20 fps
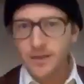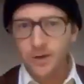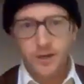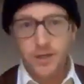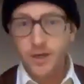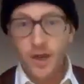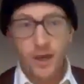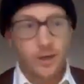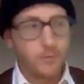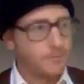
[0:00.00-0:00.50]

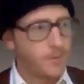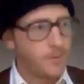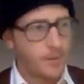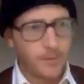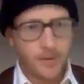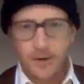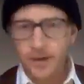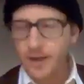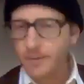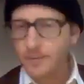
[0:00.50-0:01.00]

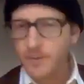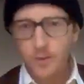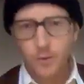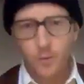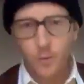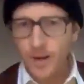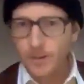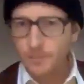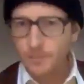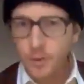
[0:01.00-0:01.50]
I'm into
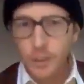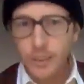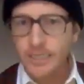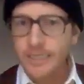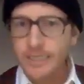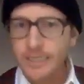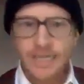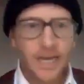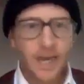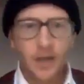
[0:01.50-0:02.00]
white
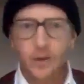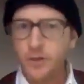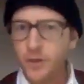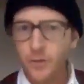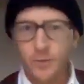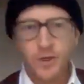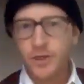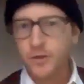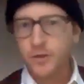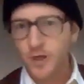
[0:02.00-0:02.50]
Burgundy. I only
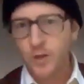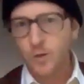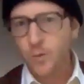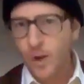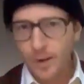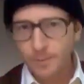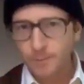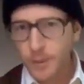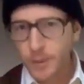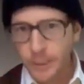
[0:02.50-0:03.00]
want to drink
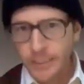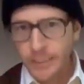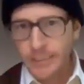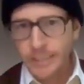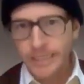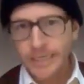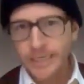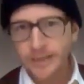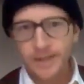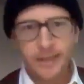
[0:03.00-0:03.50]
white
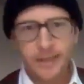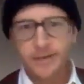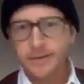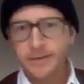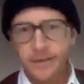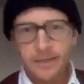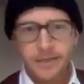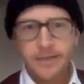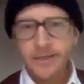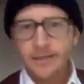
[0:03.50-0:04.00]
Burgundy, and then
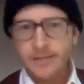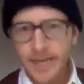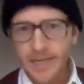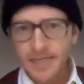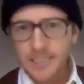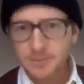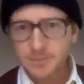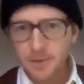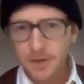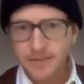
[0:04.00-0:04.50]

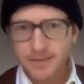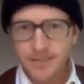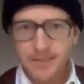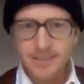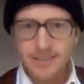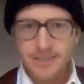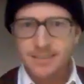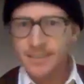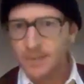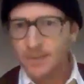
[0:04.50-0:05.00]
next month
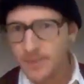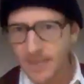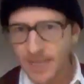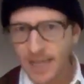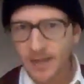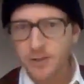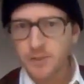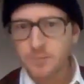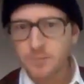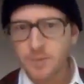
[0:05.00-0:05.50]
it's something
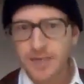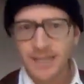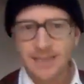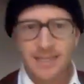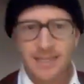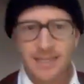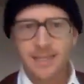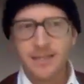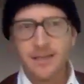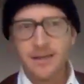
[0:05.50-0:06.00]
else. But I
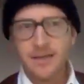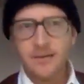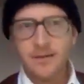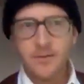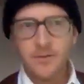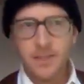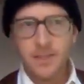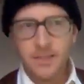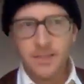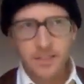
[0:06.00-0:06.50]
think
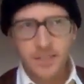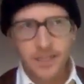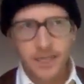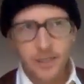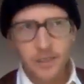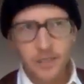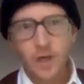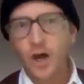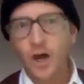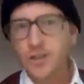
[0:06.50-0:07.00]
this
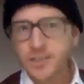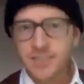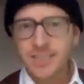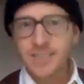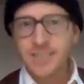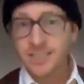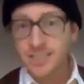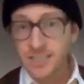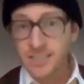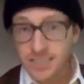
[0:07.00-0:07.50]
like
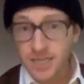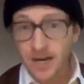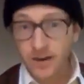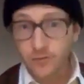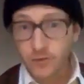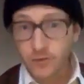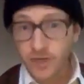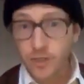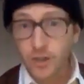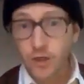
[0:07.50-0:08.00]
constant
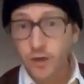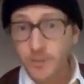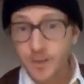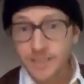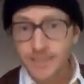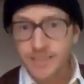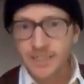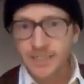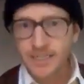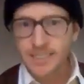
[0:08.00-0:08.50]
discovery.
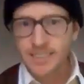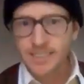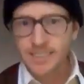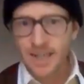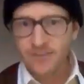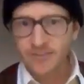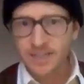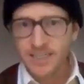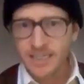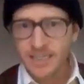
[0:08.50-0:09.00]
Kermit's in his
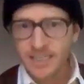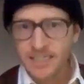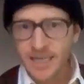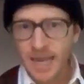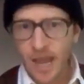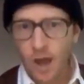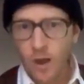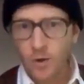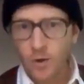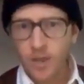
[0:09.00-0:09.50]
70s
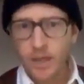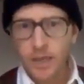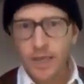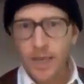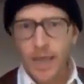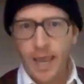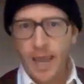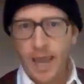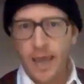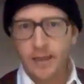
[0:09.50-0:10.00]
now,
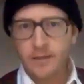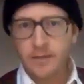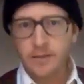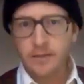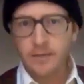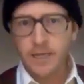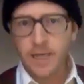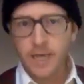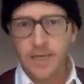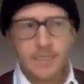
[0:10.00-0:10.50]
and
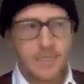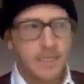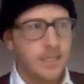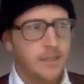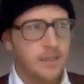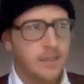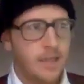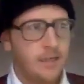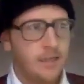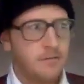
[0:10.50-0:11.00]
the idea
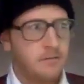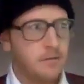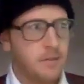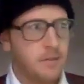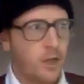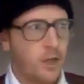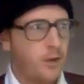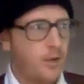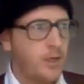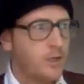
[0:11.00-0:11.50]
that
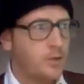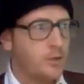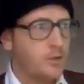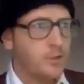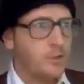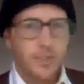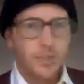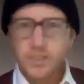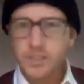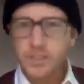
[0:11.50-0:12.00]
he could
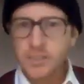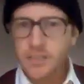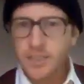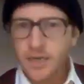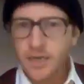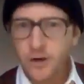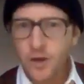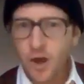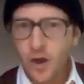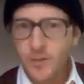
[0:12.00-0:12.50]
just
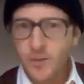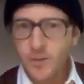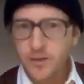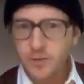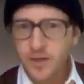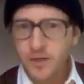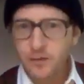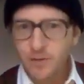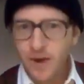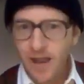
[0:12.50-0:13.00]
sit at home and
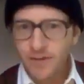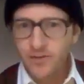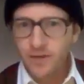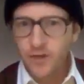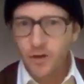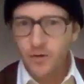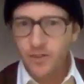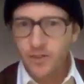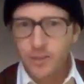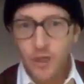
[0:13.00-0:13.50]
drink
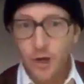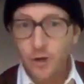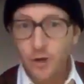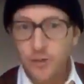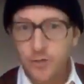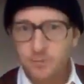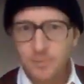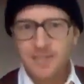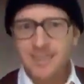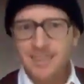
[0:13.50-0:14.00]
Ravenel and
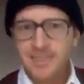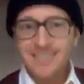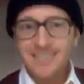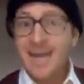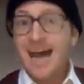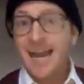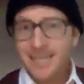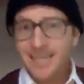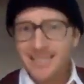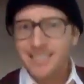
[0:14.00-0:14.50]
Koch, but he's
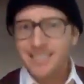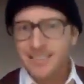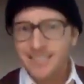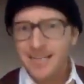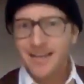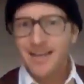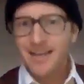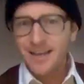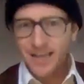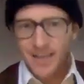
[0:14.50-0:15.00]
not. He's
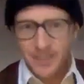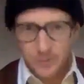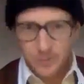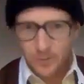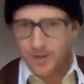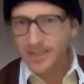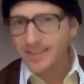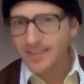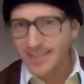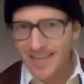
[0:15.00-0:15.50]

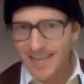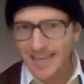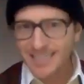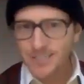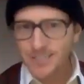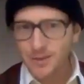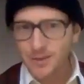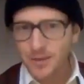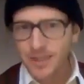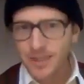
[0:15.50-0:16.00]
wanting the
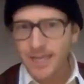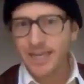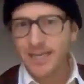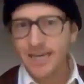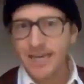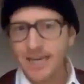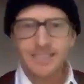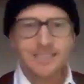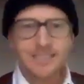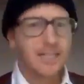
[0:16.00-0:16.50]
next new thing, and
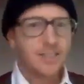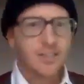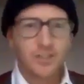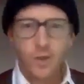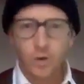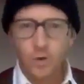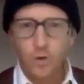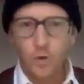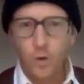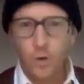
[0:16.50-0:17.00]
I think that's
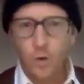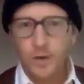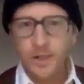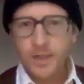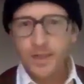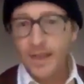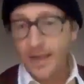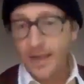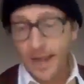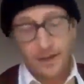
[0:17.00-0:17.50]
so cool.
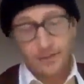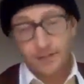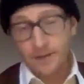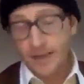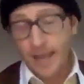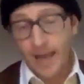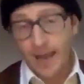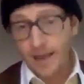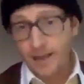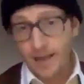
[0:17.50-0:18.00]
And
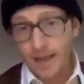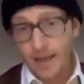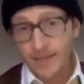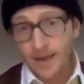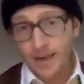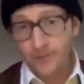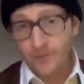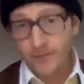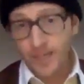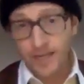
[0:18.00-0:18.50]
yeah, I
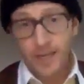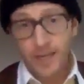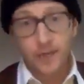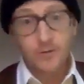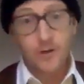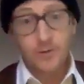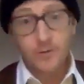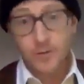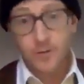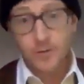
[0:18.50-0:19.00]
definitely
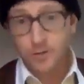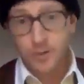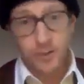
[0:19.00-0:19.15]
agree with you.